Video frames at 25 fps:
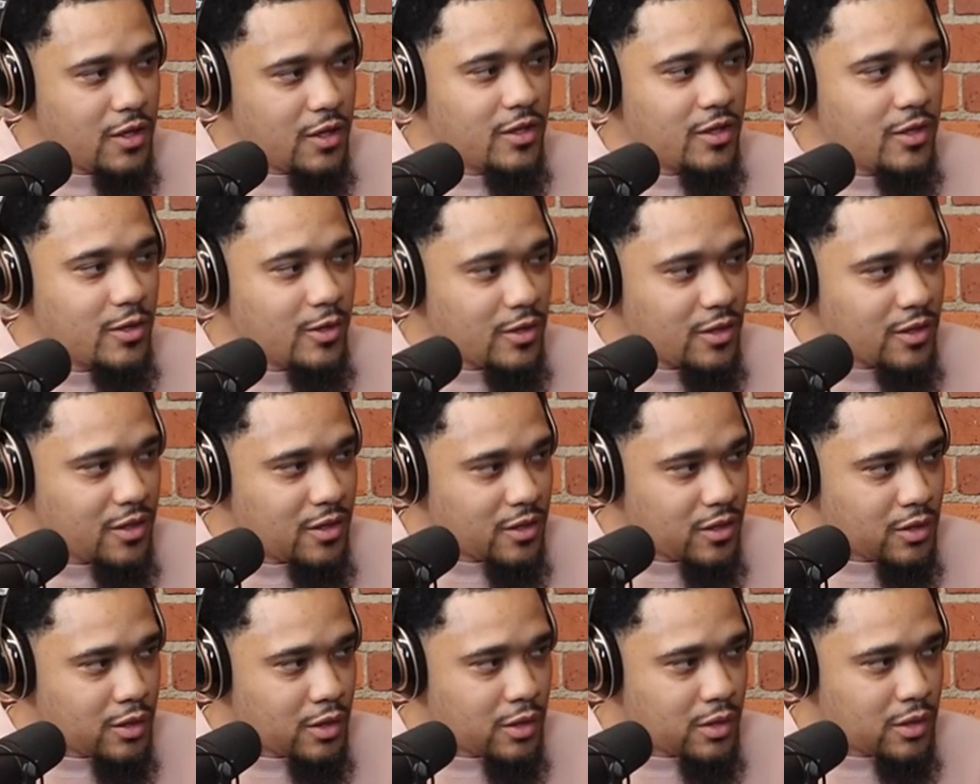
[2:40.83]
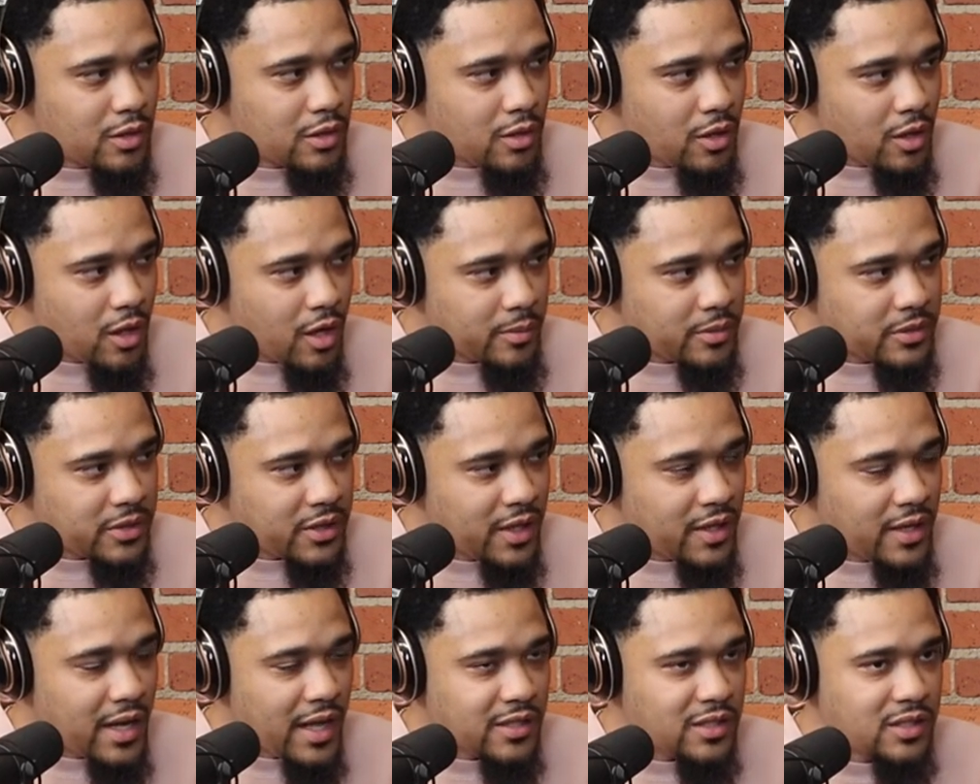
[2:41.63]
you, yeah. You, you, know what I'm
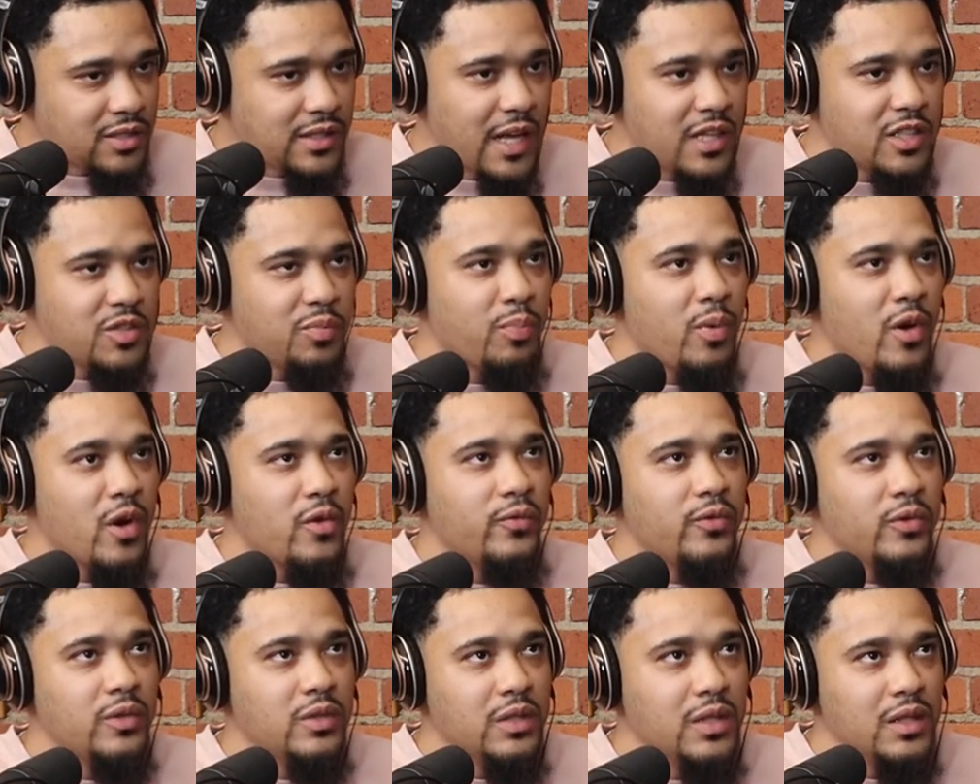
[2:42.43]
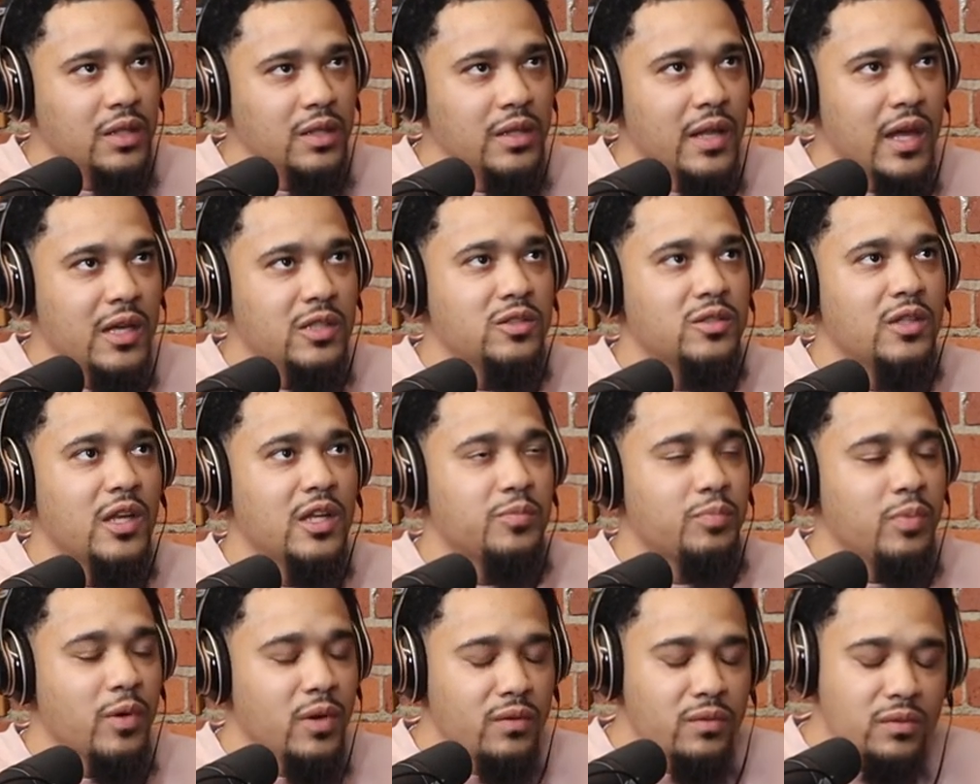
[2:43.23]
saying? That's right. that's perfectly that's
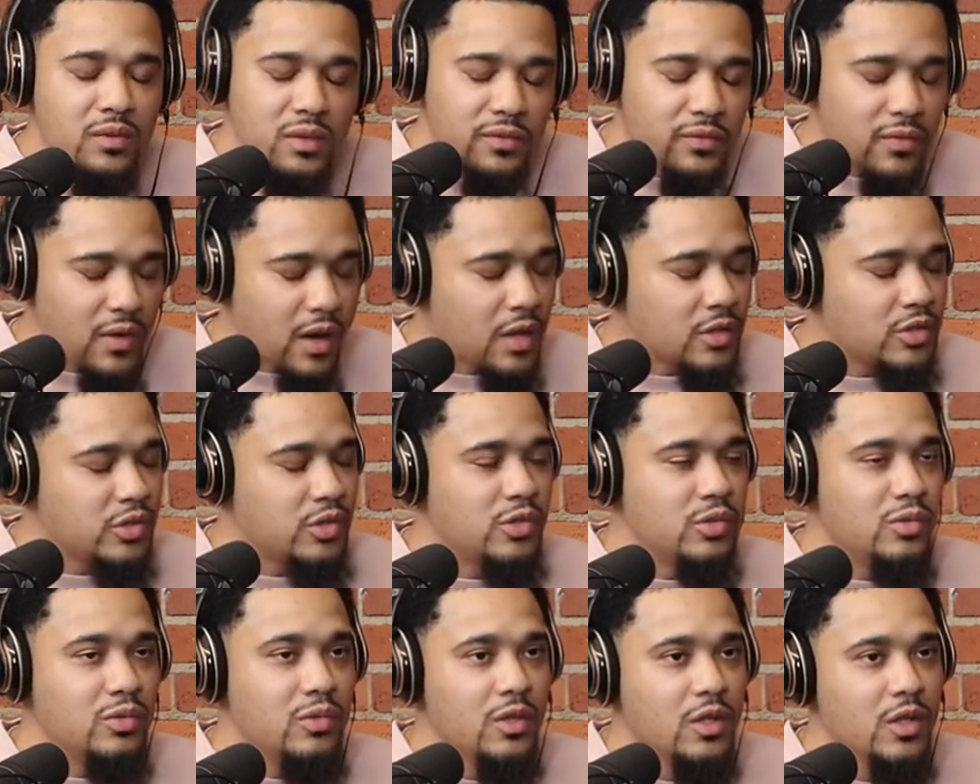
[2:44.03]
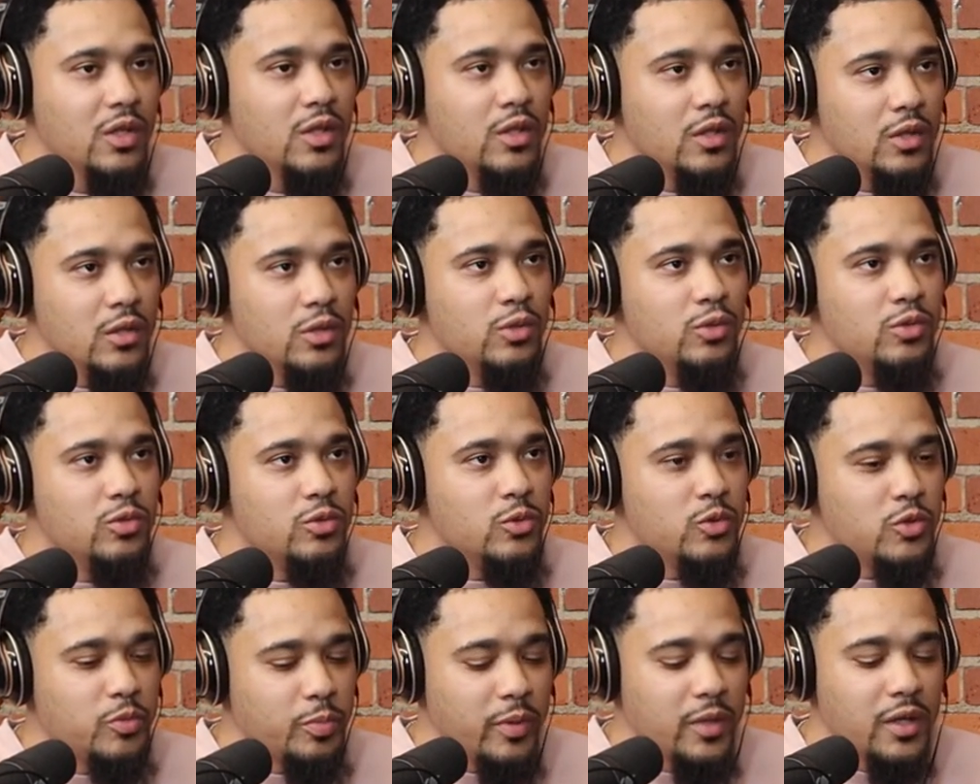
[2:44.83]
that's perfectly fine. So you you
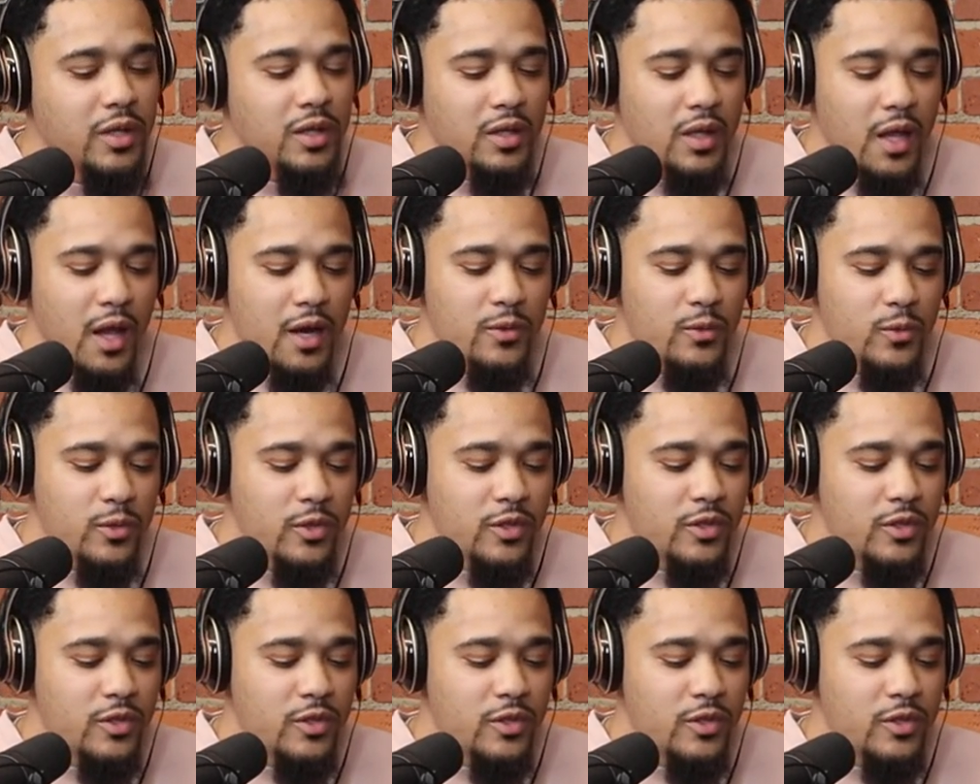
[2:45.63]
you speaking a lot of